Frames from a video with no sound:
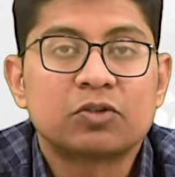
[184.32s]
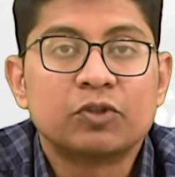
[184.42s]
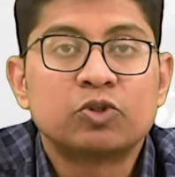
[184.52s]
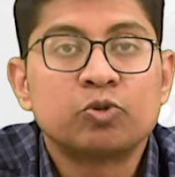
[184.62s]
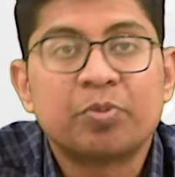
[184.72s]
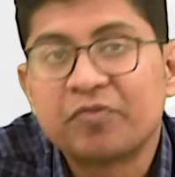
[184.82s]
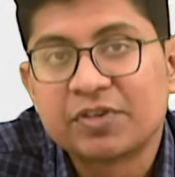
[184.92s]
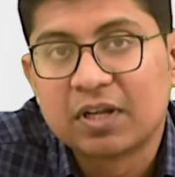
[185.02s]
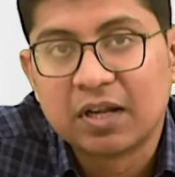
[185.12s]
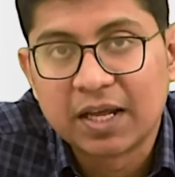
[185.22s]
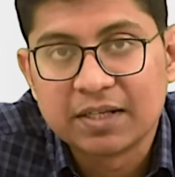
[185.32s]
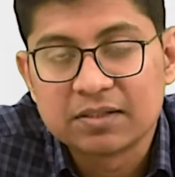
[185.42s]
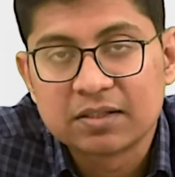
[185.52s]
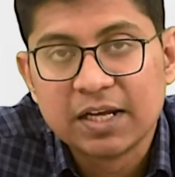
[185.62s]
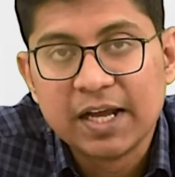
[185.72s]
with superficial
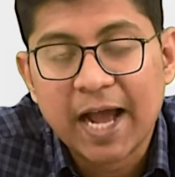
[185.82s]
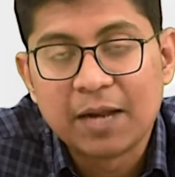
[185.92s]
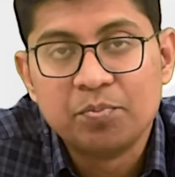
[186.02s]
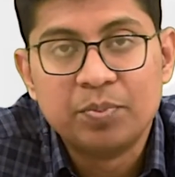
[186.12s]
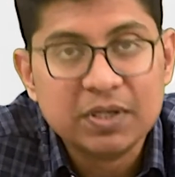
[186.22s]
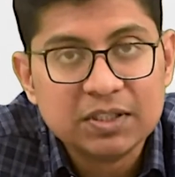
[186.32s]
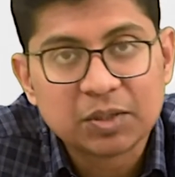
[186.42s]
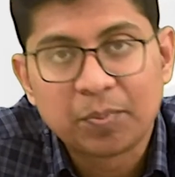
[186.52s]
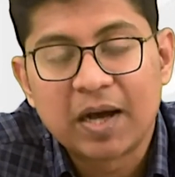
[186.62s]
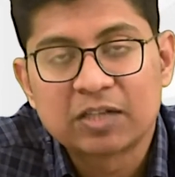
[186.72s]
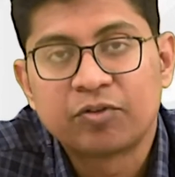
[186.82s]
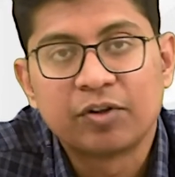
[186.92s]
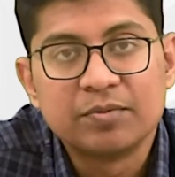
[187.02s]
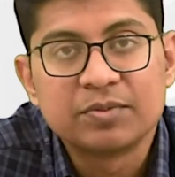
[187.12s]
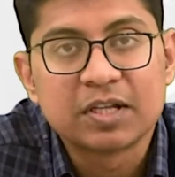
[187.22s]
lies and builds a past for
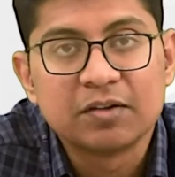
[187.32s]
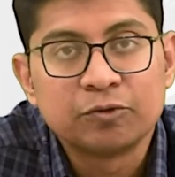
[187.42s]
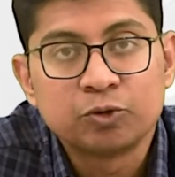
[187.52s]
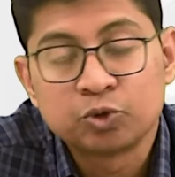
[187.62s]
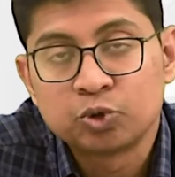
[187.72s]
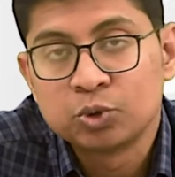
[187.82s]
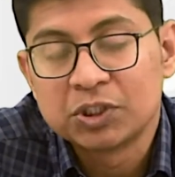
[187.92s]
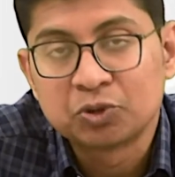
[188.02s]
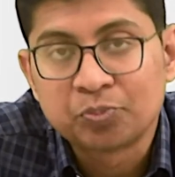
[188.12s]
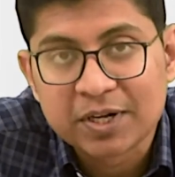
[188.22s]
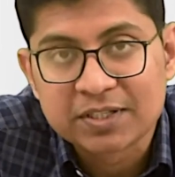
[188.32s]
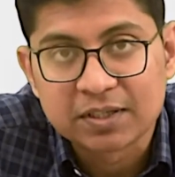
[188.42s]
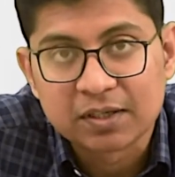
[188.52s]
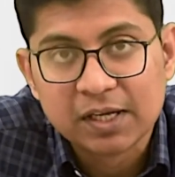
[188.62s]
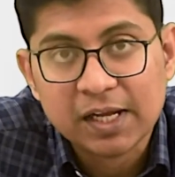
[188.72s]
himself to suit his
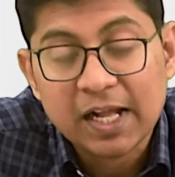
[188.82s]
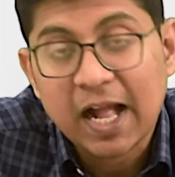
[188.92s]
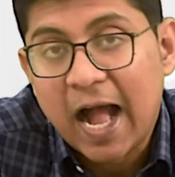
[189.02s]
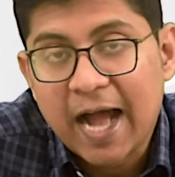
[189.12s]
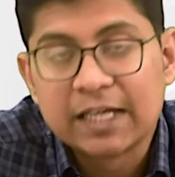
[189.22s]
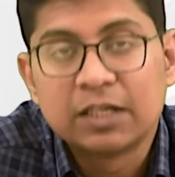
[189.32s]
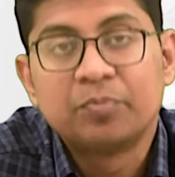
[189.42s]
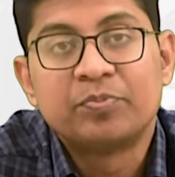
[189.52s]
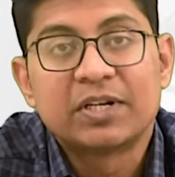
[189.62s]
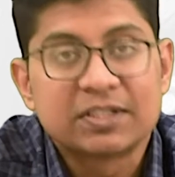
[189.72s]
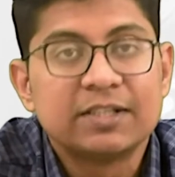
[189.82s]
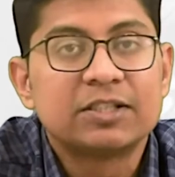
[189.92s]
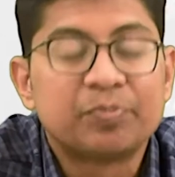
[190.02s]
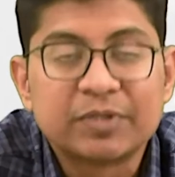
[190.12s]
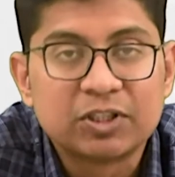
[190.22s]
present and presents
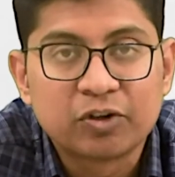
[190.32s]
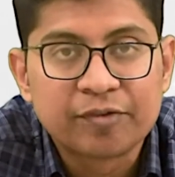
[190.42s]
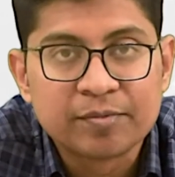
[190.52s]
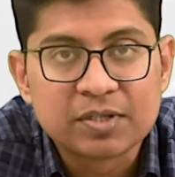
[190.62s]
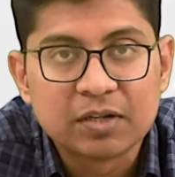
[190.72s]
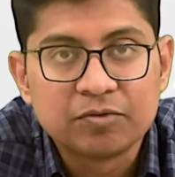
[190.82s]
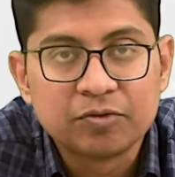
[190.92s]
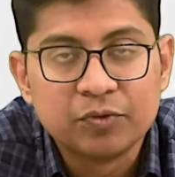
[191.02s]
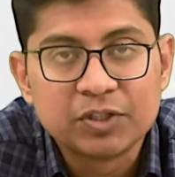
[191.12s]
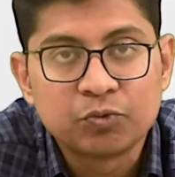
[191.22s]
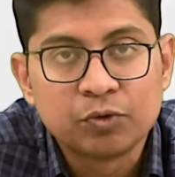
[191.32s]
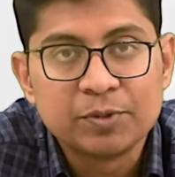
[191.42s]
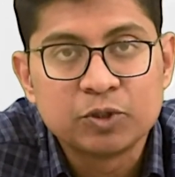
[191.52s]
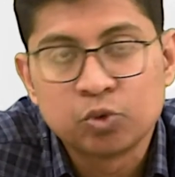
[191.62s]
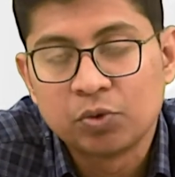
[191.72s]
a picture of himself which would be
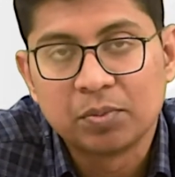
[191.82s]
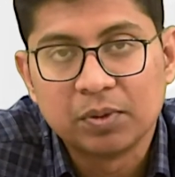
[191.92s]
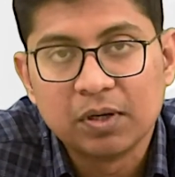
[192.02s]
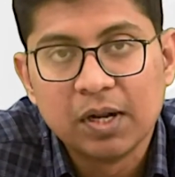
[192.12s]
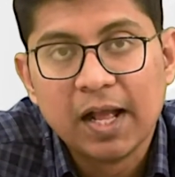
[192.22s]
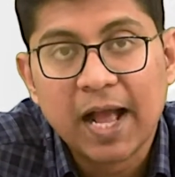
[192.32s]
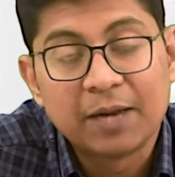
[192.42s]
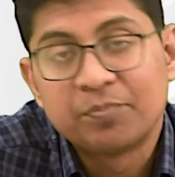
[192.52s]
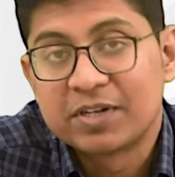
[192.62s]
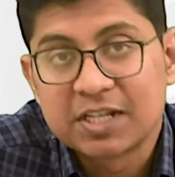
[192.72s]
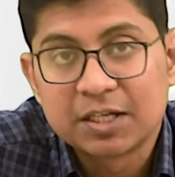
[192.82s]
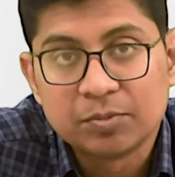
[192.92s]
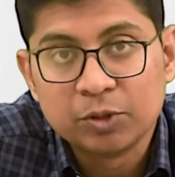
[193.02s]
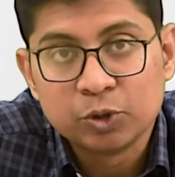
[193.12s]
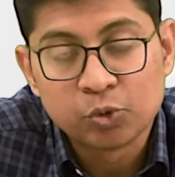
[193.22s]
suitable and
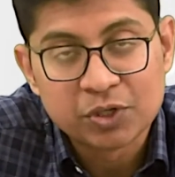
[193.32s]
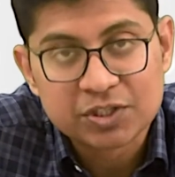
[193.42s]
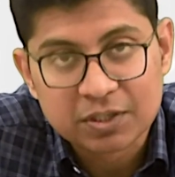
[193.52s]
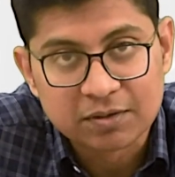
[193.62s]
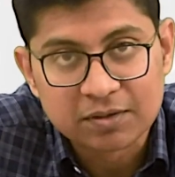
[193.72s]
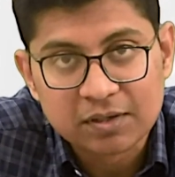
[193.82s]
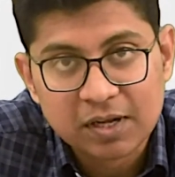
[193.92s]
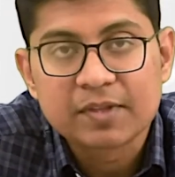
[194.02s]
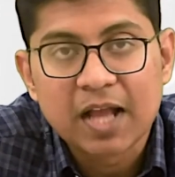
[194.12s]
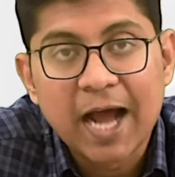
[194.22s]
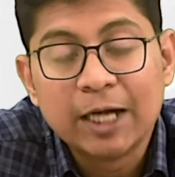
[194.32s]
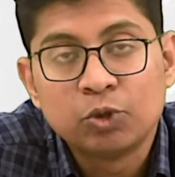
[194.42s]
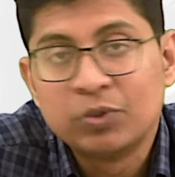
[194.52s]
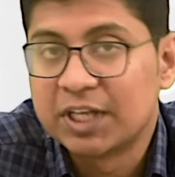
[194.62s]
presentable to his children and to his